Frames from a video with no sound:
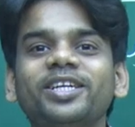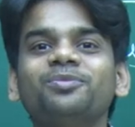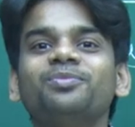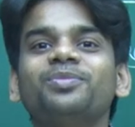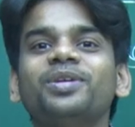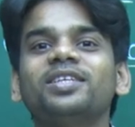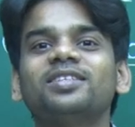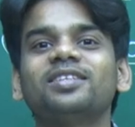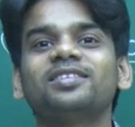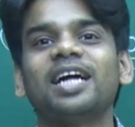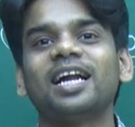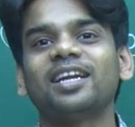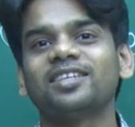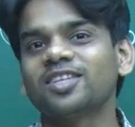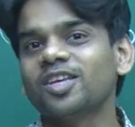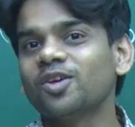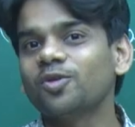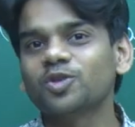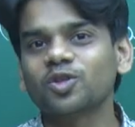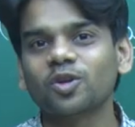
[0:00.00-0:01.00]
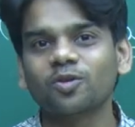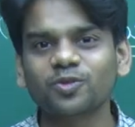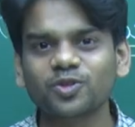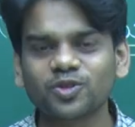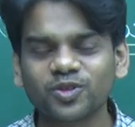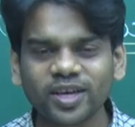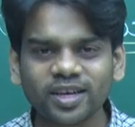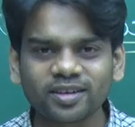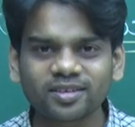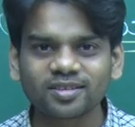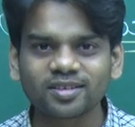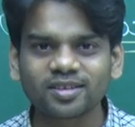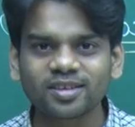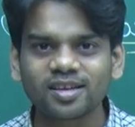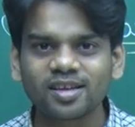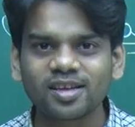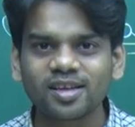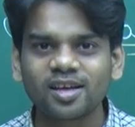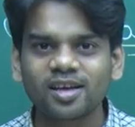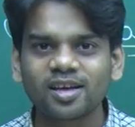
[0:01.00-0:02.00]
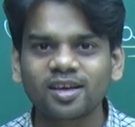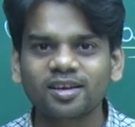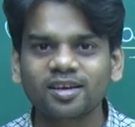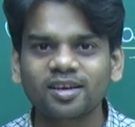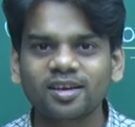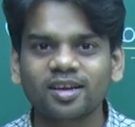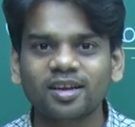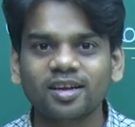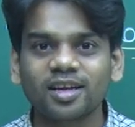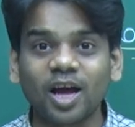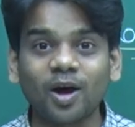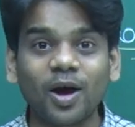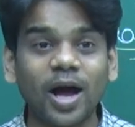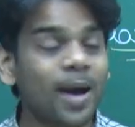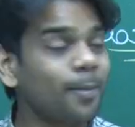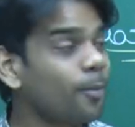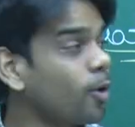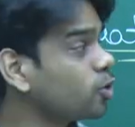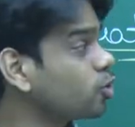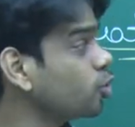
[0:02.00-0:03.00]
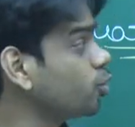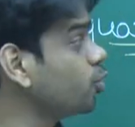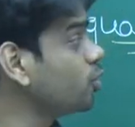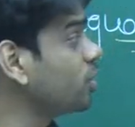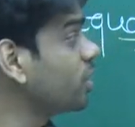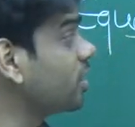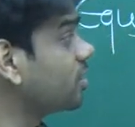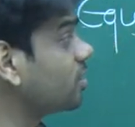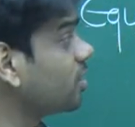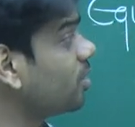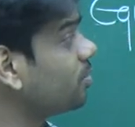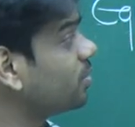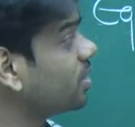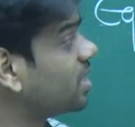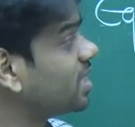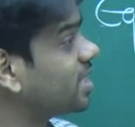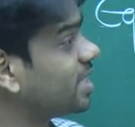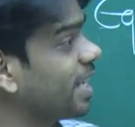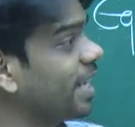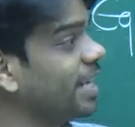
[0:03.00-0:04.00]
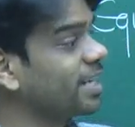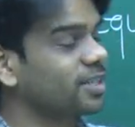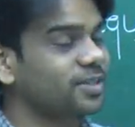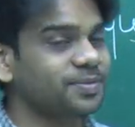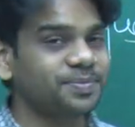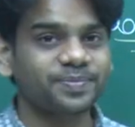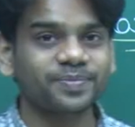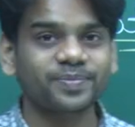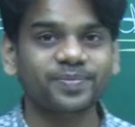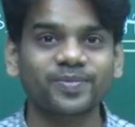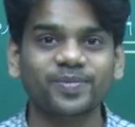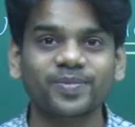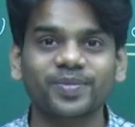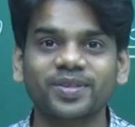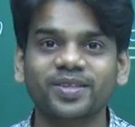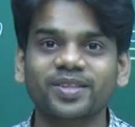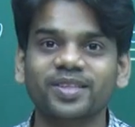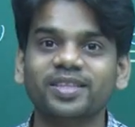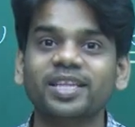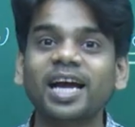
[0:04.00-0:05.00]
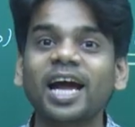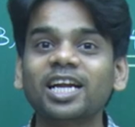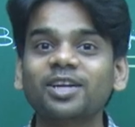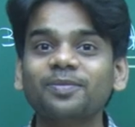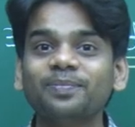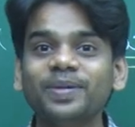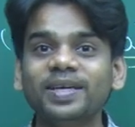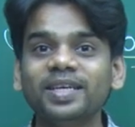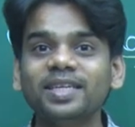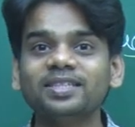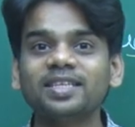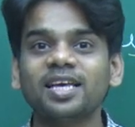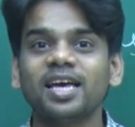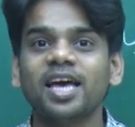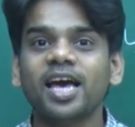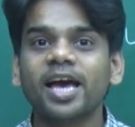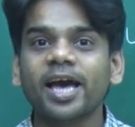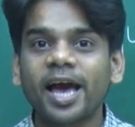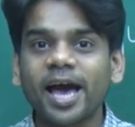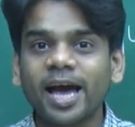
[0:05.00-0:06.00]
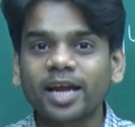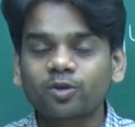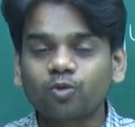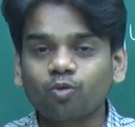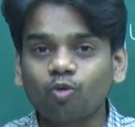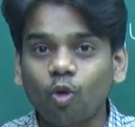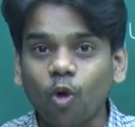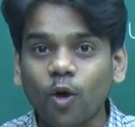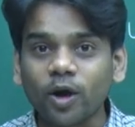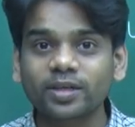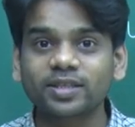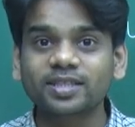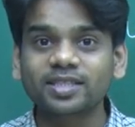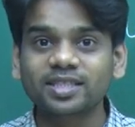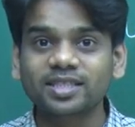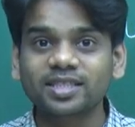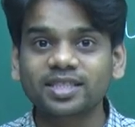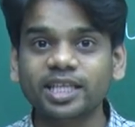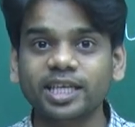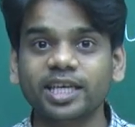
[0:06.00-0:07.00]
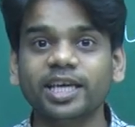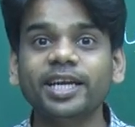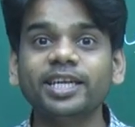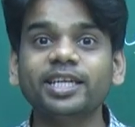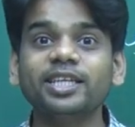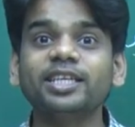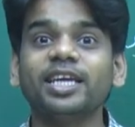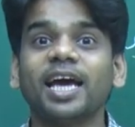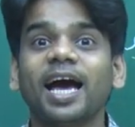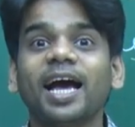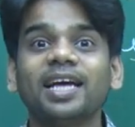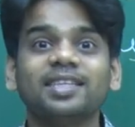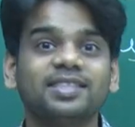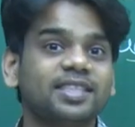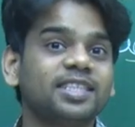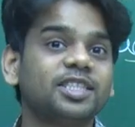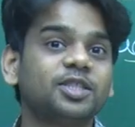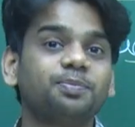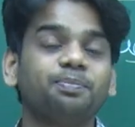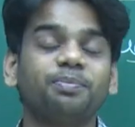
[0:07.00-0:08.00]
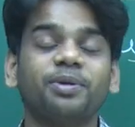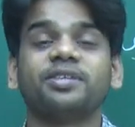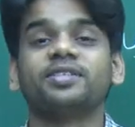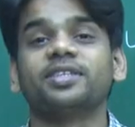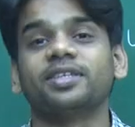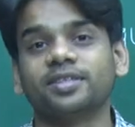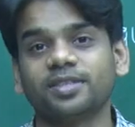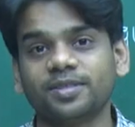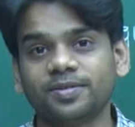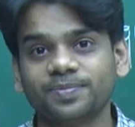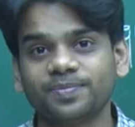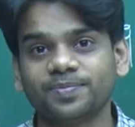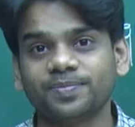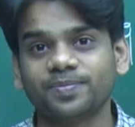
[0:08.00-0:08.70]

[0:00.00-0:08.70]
temperature, that is the equation of state. Now I am also using a term state, that means at what state gas is present.